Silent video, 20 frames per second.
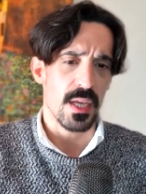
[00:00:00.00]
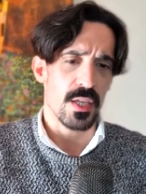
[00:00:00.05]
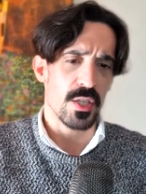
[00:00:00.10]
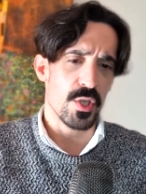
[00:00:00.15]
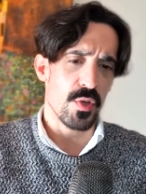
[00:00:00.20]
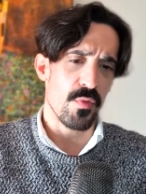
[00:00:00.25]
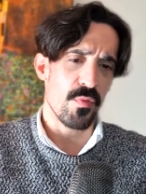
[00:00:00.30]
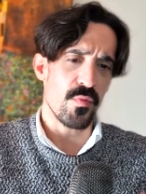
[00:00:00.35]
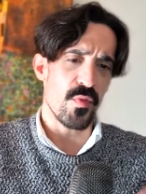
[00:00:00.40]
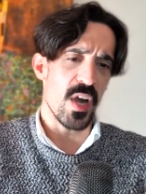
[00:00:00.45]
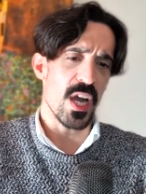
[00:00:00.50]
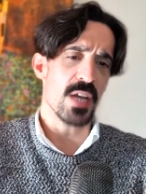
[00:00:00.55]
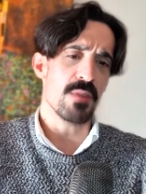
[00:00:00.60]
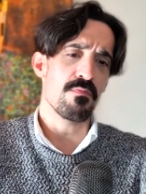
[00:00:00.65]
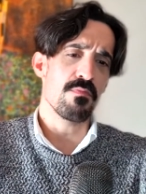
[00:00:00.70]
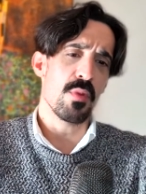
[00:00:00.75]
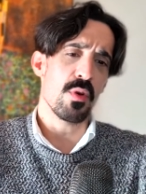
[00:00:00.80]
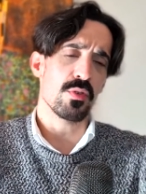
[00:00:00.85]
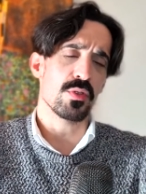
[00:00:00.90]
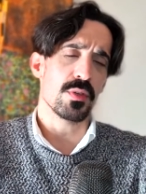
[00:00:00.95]
So fine
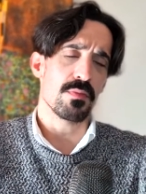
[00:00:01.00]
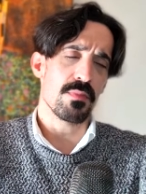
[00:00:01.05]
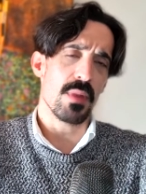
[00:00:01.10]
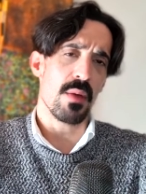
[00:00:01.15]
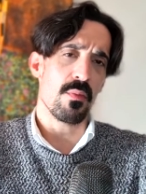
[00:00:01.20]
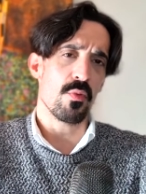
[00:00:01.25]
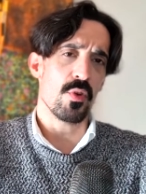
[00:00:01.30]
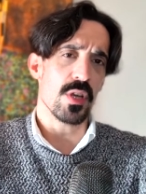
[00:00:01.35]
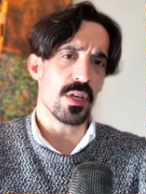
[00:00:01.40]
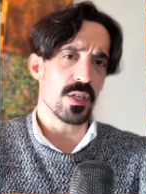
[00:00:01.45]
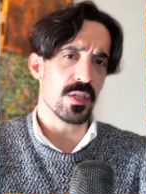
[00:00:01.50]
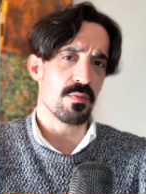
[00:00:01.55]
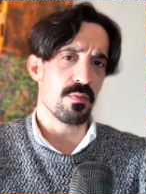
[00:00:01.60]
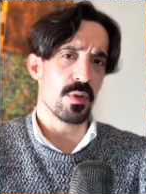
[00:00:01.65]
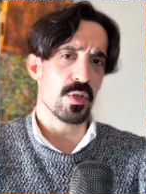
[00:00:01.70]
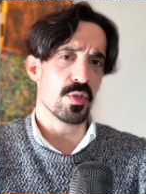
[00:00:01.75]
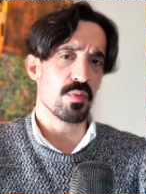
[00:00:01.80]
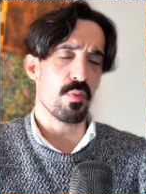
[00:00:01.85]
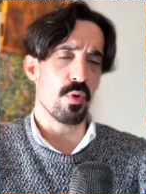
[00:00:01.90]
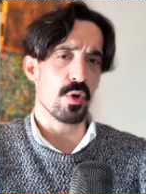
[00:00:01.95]
motor memory is
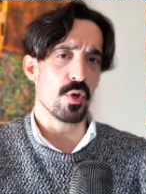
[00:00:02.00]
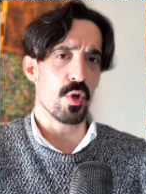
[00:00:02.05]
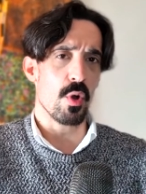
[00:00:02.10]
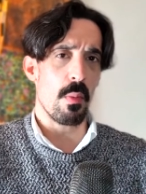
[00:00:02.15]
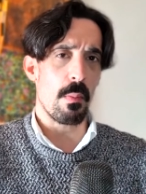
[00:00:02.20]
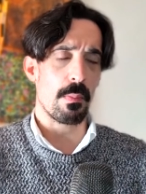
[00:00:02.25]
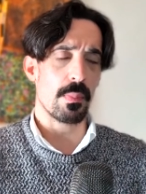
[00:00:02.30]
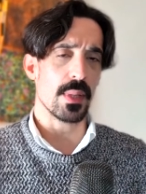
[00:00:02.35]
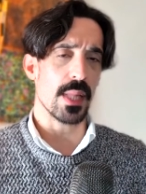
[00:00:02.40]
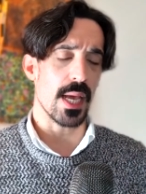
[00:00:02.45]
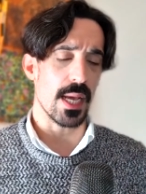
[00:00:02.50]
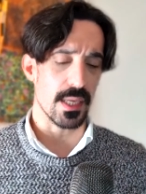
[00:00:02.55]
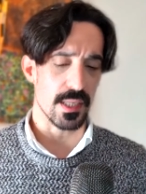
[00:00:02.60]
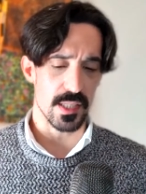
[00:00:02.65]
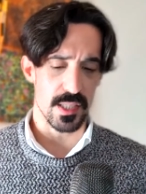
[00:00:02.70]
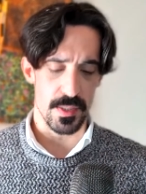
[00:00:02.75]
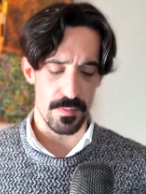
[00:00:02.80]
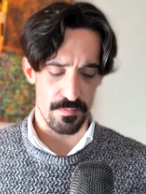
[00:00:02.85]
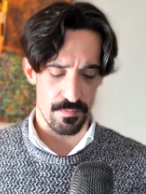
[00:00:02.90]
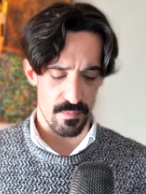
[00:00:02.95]
much more
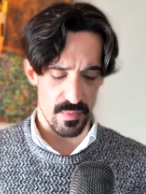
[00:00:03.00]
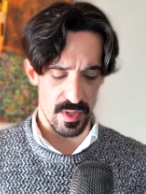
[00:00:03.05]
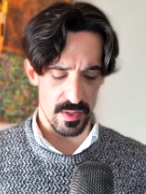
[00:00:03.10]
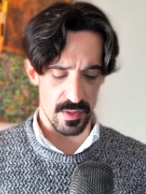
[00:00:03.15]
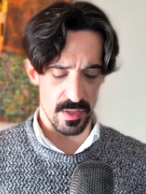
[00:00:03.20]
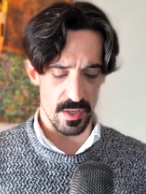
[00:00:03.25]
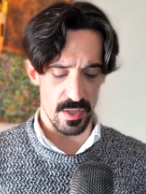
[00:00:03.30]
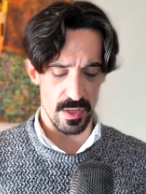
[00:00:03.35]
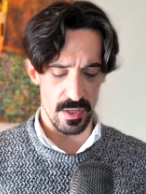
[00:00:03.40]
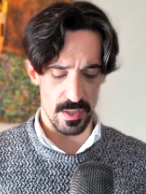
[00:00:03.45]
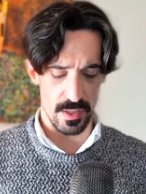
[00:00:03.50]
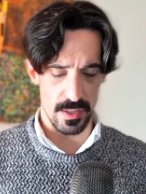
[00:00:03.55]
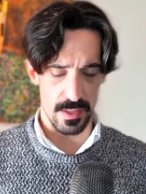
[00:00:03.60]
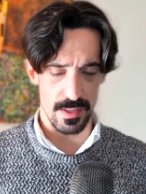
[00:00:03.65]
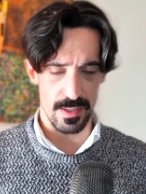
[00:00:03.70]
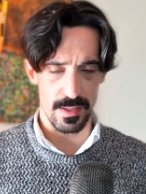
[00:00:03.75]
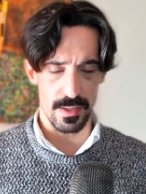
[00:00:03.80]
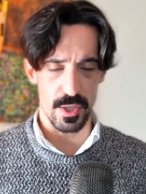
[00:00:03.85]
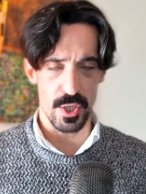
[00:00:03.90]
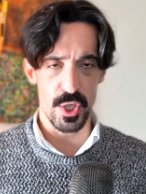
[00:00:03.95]
complex. The
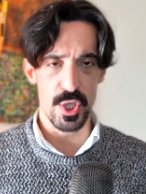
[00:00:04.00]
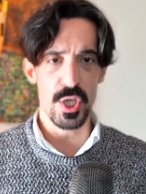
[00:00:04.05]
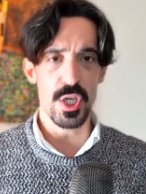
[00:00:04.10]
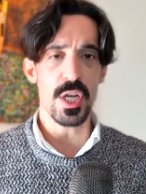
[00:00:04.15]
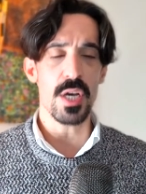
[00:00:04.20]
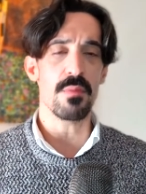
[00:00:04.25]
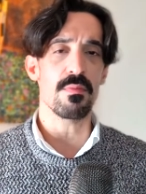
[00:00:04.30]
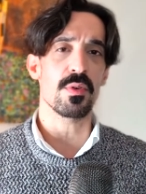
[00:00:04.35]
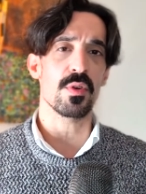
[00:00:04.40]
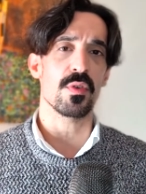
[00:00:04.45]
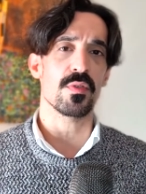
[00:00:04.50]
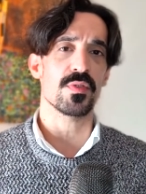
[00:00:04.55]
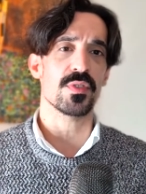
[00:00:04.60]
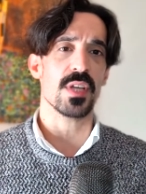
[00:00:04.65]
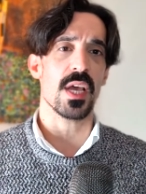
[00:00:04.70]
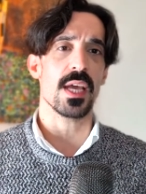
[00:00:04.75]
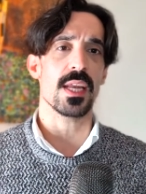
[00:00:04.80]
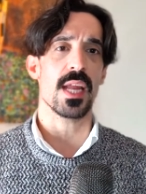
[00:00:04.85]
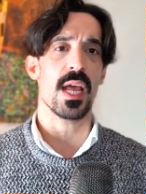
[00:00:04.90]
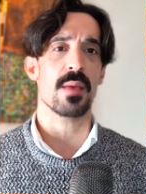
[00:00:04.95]
number of
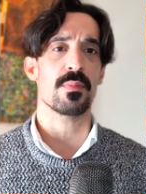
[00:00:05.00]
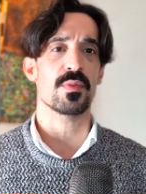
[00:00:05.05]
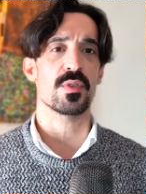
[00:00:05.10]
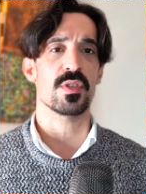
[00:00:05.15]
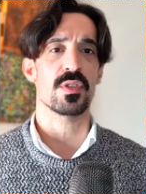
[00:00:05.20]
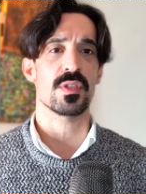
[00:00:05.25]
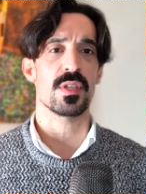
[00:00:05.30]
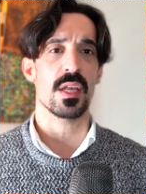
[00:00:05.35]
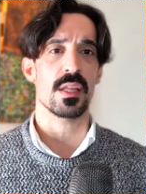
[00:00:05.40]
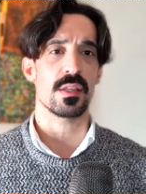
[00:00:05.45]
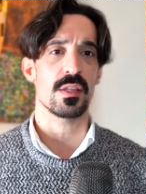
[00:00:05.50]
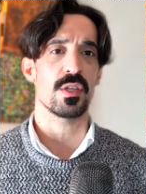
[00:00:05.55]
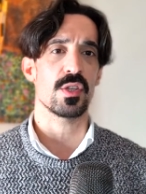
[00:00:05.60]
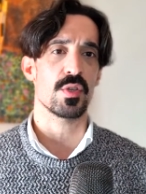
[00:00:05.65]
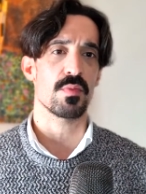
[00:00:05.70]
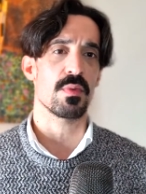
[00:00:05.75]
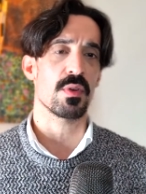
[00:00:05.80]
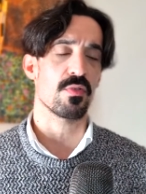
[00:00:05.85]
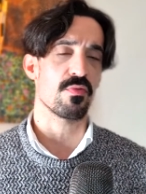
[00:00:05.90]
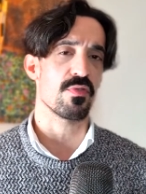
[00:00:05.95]
synapses that need
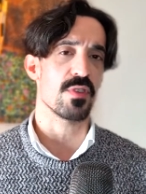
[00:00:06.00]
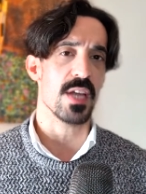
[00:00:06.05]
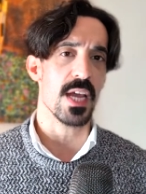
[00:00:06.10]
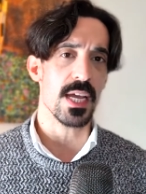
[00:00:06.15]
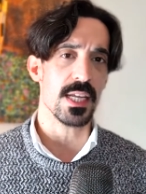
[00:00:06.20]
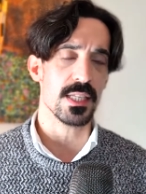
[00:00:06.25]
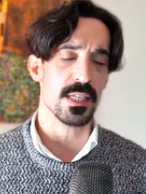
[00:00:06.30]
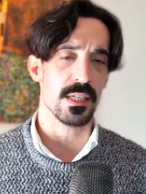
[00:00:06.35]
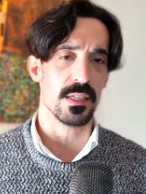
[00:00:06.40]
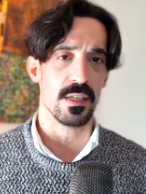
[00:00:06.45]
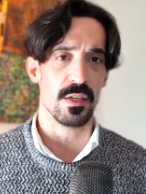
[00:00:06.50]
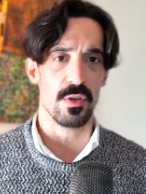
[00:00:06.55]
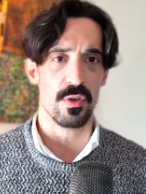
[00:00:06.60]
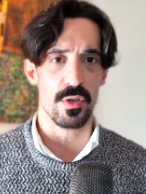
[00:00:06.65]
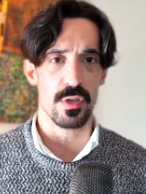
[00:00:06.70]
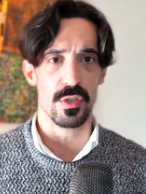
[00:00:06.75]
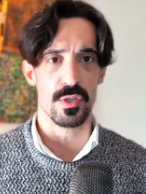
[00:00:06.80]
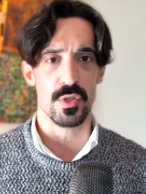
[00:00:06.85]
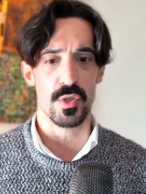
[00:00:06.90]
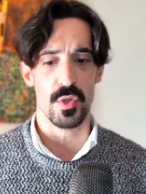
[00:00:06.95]
to be created in
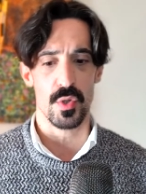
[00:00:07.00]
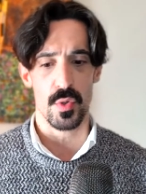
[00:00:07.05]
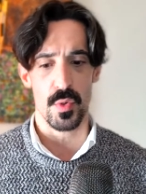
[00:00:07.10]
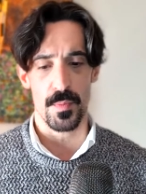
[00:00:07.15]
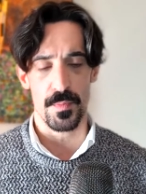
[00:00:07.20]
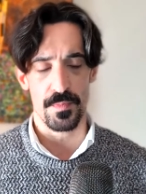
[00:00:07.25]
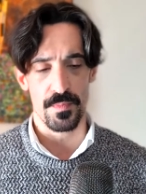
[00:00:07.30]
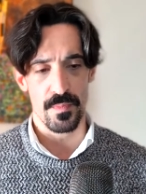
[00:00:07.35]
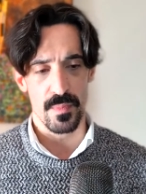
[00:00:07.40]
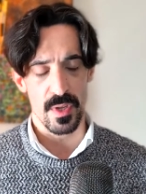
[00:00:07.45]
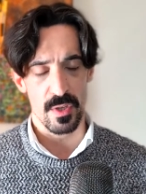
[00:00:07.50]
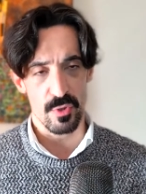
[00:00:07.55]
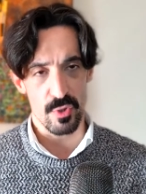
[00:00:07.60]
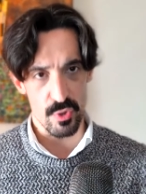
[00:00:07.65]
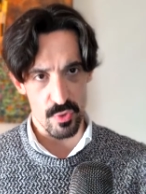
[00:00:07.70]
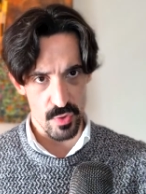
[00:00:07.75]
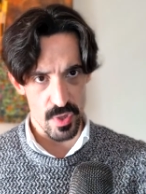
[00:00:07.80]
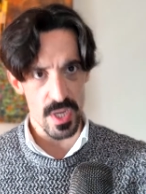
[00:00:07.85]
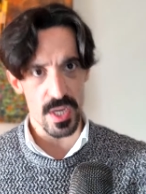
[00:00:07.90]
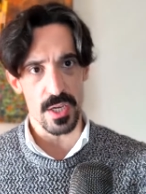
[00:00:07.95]
order to
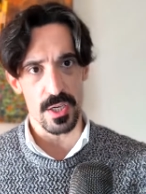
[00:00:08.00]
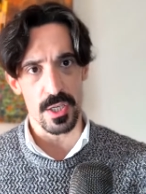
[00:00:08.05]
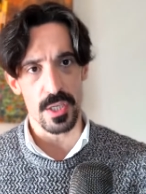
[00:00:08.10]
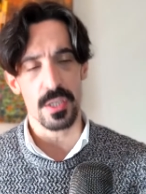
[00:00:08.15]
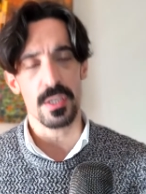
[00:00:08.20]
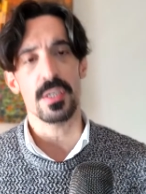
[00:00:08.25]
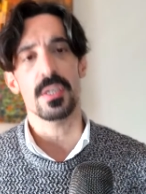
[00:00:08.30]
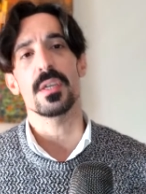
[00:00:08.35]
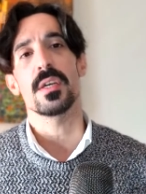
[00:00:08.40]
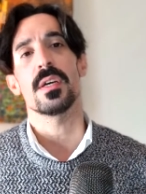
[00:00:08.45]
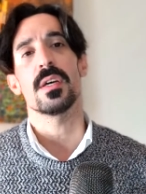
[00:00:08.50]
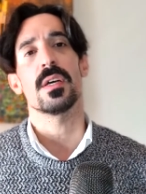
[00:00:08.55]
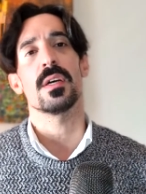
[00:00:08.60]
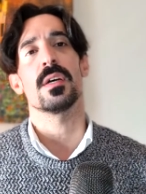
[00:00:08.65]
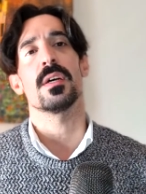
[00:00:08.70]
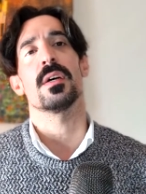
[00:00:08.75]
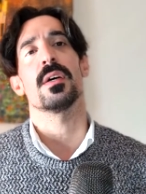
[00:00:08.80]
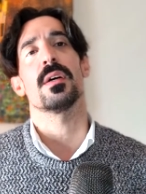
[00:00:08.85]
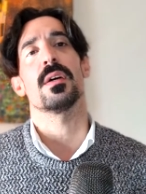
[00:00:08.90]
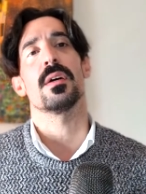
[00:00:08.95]
trigger
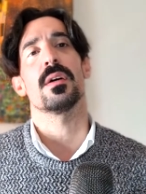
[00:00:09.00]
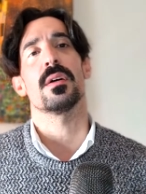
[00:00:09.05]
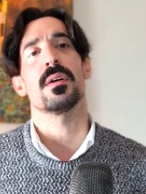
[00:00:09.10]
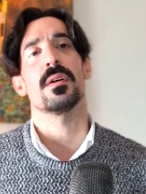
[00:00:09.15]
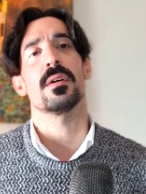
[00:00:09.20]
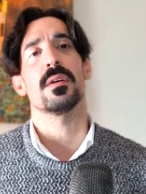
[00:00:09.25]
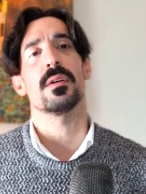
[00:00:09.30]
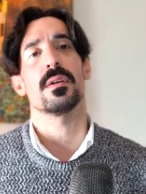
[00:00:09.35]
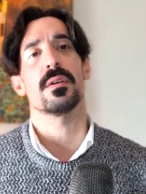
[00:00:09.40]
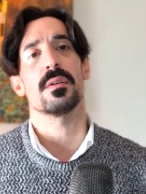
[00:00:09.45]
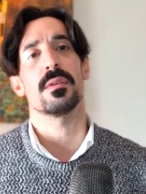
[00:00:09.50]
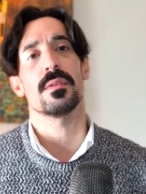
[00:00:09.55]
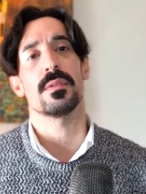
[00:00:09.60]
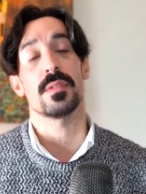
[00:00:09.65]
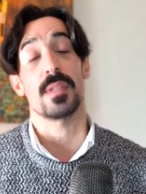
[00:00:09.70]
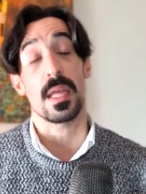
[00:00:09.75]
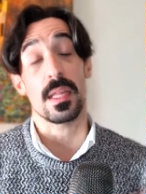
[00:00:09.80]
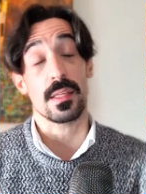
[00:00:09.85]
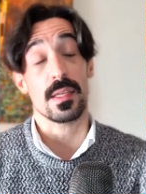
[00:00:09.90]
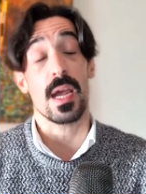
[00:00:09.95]

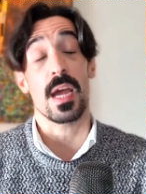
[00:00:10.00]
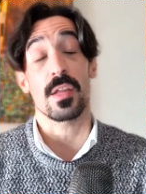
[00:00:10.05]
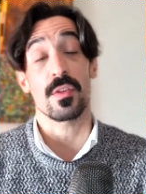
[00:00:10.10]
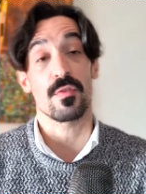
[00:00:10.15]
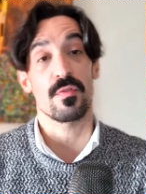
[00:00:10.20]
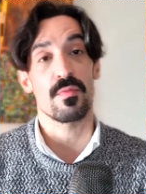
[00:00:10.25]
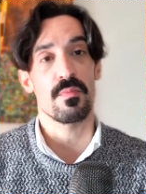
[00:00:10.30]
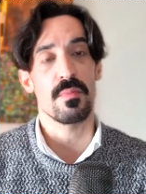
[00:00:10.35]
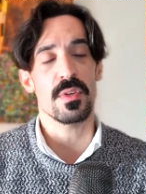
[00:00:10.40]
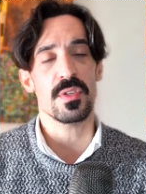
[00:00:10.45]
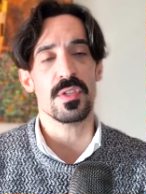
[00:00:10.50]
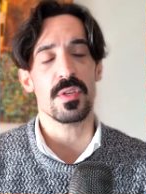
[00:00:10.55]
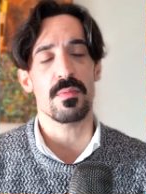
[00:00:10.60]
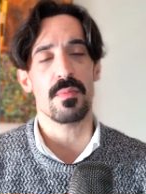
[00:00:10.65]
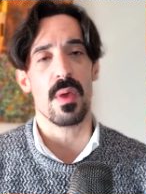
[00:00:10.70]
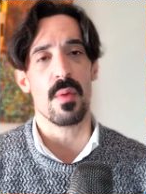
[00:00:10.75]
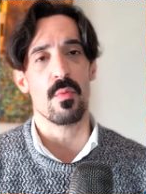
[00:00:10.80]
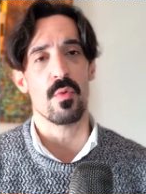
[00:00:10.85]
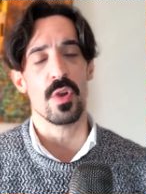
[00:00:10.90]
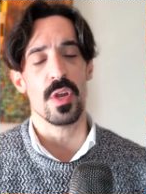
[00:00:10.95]
that kind of muscle
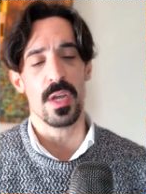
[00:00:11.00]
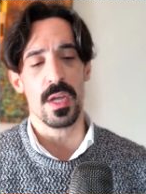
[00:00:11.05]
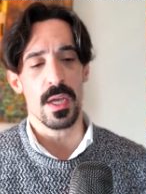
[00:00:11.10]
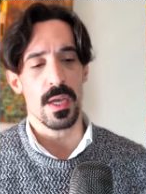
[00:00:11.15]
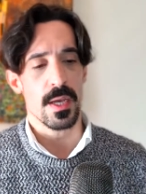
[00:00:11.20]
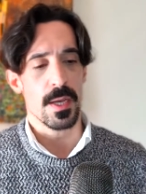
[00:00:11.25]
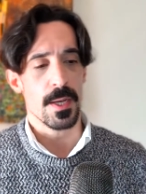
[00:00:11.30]
memory